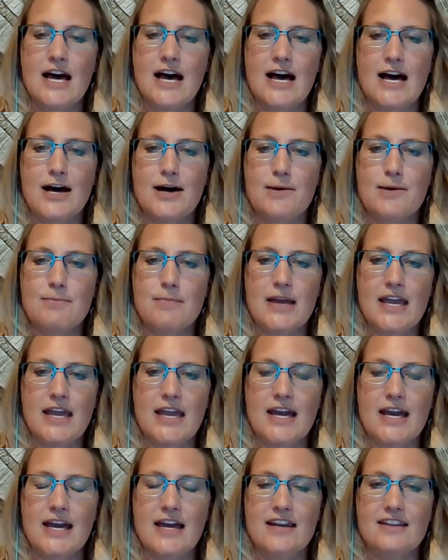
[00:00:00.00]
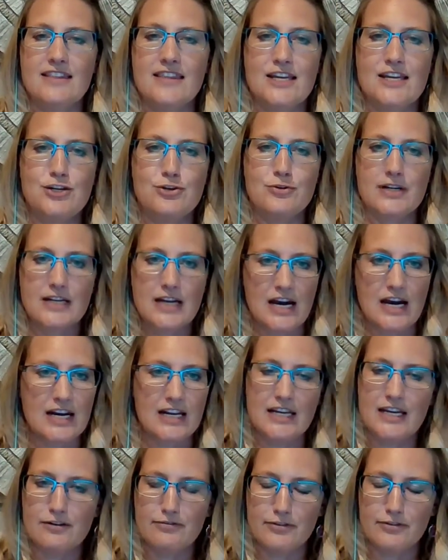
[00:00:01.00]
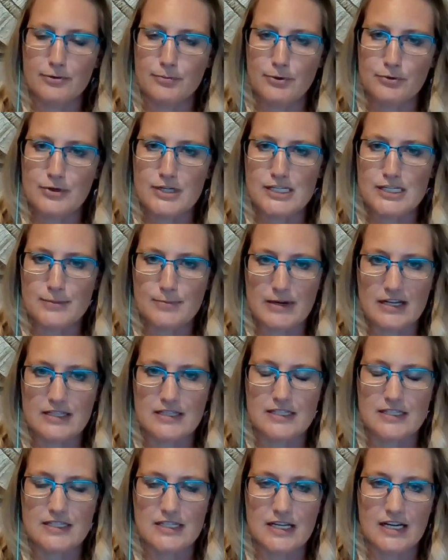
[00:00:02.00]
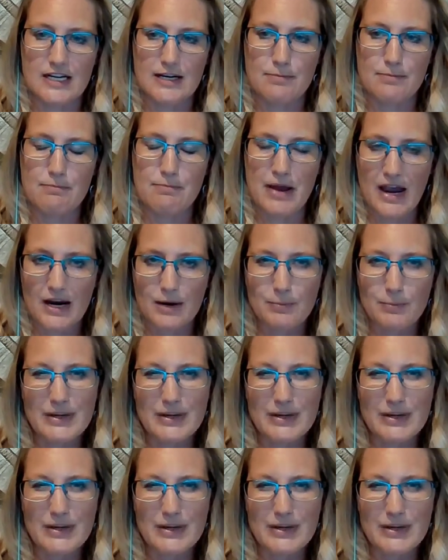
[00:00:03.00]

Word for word: Um, and then you can kind of get a verbal response um, back.